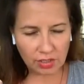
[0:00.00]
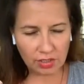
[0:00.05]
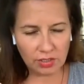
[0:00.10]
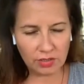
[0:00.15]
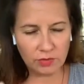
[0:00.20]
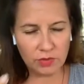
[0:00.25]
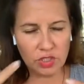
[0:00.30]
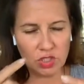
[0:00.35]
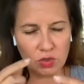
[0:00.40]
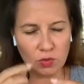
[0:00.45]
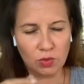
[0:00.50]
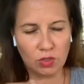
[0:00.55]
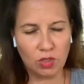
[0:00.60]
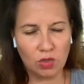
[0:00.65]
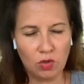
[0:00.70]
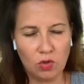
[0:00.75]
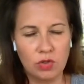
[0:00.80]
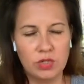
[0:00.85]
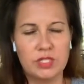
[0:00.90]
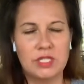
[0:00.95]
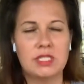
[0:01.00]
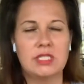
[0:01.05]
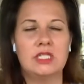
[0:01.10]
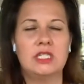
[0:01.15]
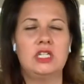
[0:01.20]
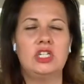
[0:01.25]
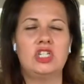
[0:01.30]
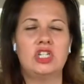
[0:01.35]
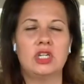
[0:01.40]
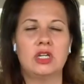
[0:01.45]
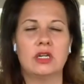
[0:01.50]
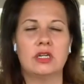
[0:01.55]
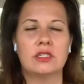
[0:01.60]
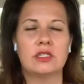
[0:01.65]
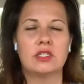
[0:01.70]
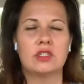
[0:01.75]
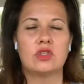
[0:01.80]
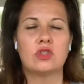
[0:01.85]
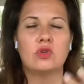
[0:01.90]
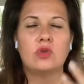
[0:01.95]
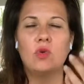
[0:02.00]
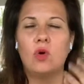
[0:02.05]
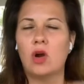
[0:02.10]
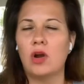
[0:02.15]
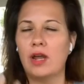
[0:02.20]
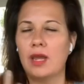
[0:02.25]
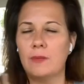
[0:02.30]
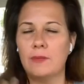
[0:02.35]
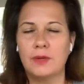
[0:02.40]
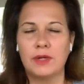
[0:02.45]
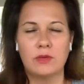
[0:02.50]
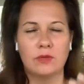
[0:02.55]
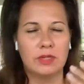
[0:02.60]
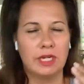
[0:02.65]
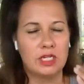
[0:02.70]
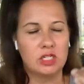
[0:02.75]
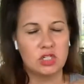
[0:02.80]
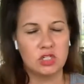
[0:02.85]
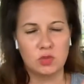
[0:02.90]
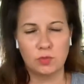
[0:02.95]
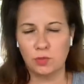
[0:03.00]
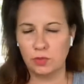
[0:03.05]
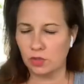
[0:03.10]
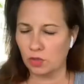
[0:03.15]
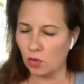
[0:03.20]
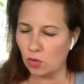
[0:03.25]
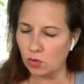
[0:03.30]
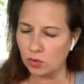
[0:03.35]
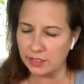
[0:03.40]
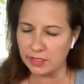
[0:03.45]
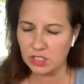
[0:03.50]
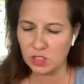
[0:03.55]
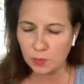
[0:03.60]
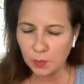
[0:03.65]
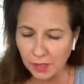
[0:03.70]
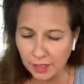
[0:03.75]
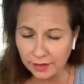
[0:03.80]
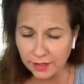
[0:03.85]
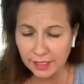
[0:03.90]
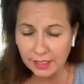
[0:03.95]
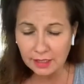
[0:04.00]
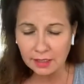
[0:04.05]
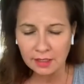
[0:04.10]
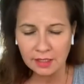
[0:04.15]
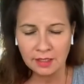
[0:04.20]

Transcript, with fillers: which is what the course is teaching us through our epic relationship with the holy spirit